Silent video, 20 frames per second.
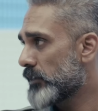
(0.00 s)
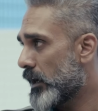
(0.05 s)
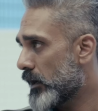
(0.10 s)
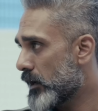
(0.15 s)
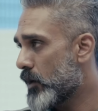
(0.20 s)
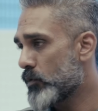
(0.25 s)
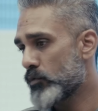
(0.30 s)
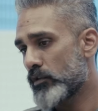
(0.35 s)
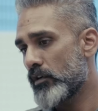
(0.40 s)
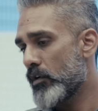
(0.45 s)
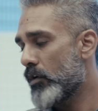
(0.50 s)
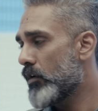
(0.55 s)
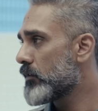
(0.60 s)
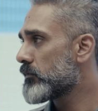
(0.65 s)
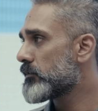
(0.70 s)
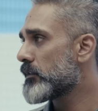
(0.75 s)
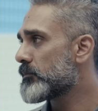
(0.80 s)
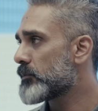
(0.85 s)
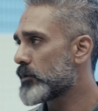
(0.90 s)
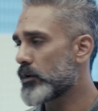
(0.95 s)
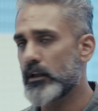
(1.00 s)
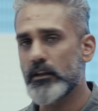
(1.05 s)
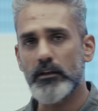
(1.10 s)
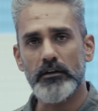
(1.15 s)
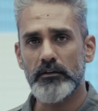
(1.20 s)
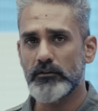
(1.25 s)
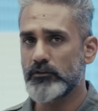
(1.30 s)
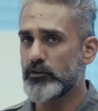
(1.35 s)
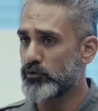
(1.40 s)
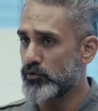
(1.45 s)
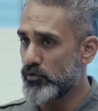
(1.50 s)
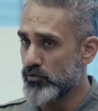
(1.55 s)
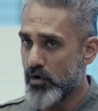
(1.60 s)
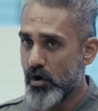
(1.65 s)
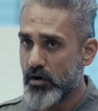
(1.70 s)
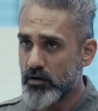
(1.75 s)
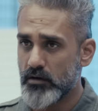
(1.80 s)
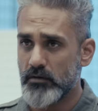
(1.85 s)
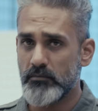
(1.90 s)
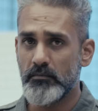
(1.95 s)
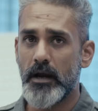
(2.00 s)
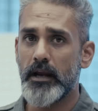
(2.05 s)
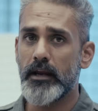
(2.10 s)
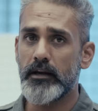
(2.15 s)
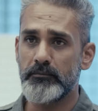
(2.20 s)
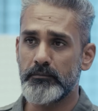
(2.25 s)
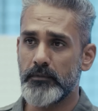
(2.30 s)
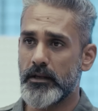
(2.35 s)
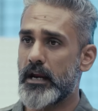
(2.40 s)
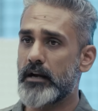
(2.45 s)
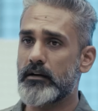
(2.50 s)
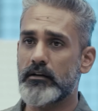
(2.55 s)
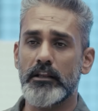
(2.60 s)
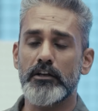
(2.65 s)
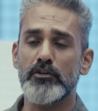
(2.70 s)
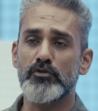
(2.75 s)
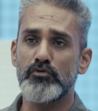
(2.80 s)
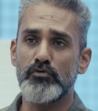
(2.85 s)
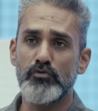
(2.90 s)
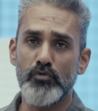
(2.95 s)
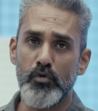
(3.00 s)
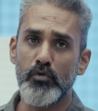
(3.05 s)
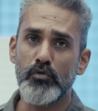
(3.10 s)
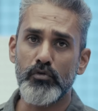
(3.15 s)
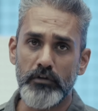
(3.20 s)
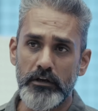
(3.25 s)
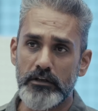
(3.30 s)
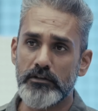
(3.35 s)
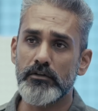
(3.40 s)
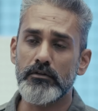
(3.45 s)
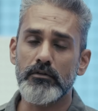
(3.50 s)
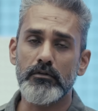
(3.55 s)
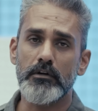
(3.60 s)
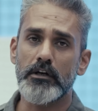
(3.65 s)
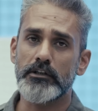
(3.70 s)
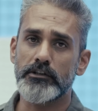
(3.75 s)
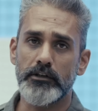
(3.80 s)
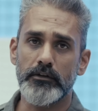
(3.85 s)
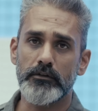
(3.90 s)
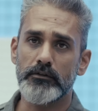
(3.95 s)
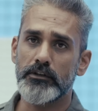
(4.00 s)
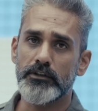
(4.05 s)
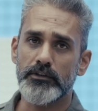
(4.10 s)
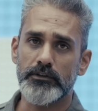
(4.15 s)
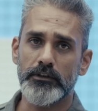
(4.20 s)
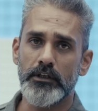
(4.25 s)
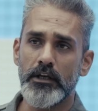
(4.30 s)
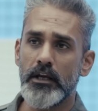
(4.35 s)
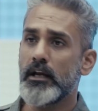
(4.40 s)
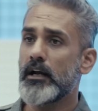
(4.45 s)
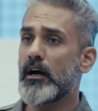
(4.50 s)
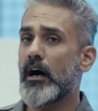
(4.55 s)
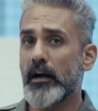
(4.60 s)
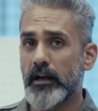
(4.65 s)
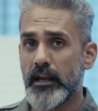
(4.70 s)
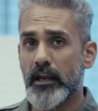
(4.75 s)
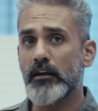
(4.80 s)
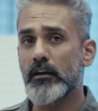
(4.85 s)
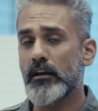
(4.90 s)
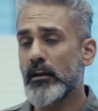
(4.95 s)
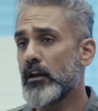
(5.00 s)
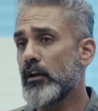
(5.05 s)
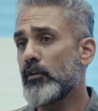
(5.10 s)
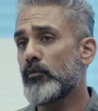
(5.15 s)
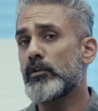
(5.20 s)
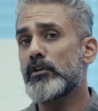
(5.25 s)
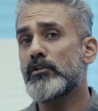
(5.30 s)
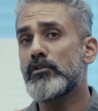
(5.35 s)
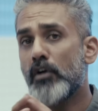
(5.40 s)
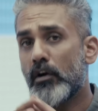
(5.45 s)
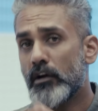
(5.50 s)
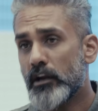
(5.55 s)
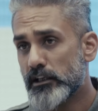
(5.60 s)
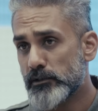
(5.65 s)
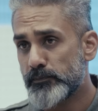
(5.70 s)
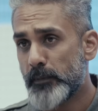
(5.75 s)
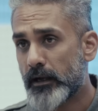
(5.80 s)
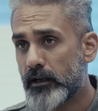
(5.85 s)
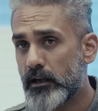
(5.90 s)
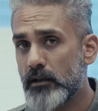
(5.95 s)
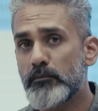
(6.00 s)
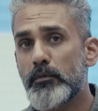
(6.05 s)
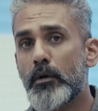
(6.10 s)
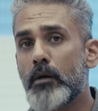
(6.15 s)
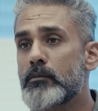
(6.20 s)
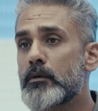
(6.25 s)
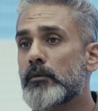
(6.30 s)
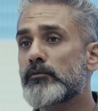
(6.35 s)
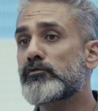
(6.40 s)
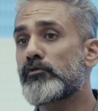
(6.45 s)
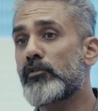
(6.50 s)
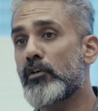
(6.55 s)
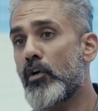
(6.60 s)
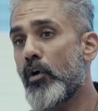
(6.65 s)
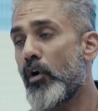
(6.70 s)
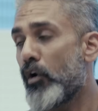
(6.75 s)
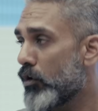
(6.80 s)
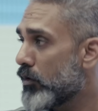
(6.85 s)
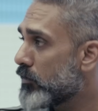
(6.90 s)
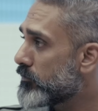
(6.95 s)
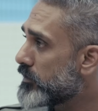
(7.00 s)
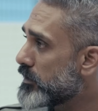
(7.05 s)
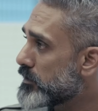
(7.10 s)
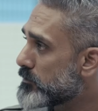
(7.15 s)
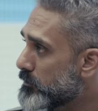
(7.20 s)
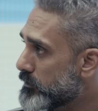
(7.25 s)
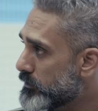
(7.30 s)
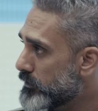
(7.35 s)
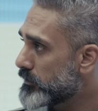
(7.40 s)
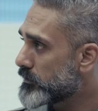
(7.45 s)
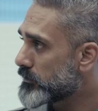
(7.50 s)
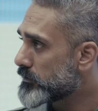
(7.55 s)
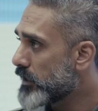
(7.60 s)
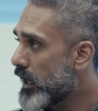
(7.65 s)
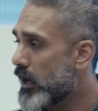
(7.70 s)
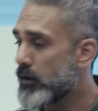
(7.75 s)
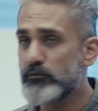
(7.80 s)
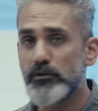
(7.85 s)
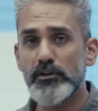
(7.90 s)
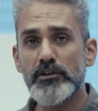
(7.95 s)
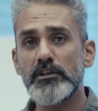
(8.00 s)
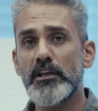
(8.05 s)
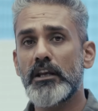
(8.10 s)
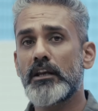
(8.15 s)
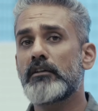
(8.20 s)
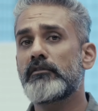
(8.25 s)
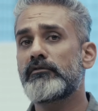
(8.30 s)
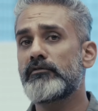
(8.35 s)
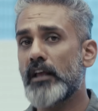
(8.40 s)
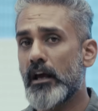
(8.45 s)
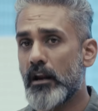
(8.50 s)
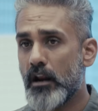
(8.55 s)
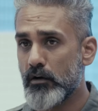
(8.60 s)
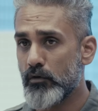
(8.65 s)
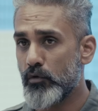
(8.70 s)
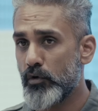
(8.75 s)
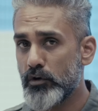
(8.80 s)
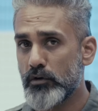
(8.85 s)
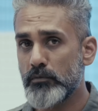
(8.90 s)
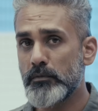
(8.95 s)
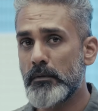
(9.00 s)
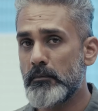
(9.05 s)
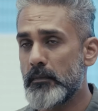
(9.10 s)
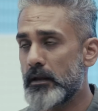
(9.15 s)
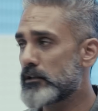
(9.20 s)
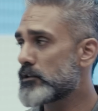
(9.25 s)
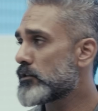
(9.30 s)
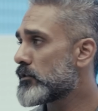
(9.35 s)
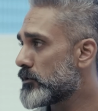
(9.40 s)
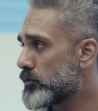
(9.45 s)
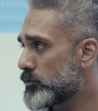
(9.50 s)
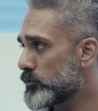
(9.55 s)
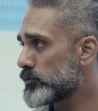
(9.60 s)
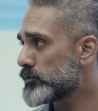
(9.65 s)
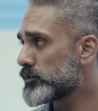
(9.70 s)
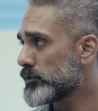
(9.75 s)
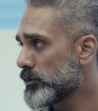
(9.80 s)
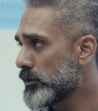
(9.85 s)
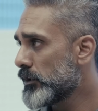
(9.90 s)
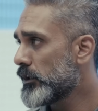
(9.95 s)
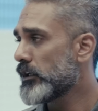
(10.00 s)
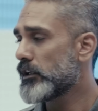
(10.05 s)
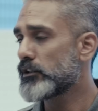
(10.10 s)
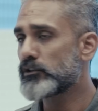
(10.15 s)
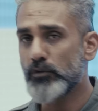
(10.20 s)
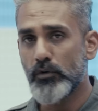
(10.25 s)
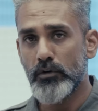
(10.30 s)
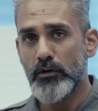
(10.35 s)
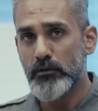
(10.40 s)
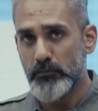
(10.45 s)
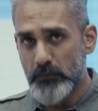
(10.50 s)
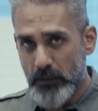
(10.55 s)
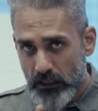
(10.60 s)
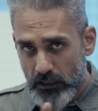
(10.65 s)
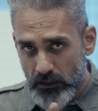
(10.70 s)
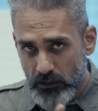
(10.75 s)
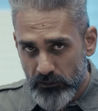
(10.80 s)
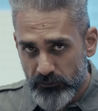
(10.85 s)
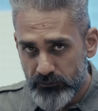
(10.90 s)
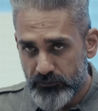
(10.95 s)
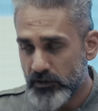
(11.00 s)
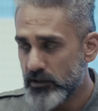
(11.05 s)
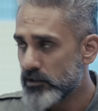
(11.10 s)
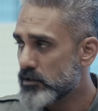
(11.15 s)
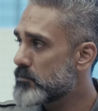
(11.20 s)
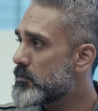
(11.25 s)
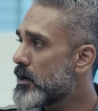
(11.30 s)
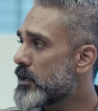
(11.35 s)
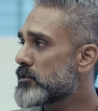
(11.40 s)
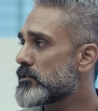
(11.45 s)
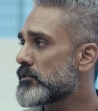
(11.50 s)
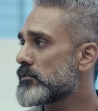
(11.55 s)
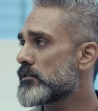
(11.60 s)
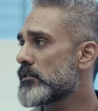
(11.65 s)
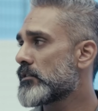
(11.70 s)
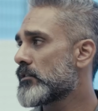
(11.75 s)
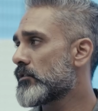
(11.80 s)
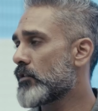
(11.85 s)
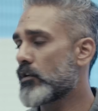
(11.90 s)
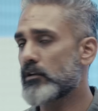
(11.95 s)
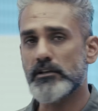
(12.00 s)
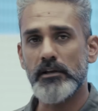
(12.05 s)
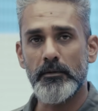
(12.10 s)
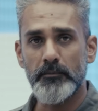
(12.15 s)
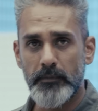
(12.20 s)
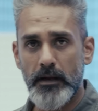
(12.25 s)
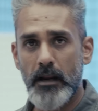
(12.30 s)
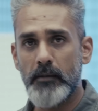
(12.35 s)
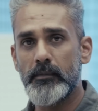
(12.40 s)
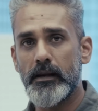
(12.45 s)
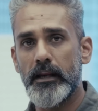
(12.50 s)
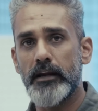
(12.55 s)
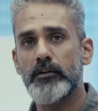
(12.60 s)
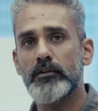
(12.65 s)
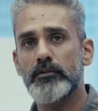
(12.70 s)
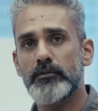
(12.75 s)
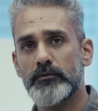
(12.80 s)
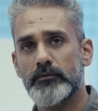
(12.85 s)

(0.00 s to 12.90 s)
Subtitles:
I counted all of them together. Yeah. Do not buy in yet. There's no reason to rush into this. Again, we are not expecting problems for all of these machines. I'm just saying if there are going to be major issues, it's going to be in the first batches, not sometime later.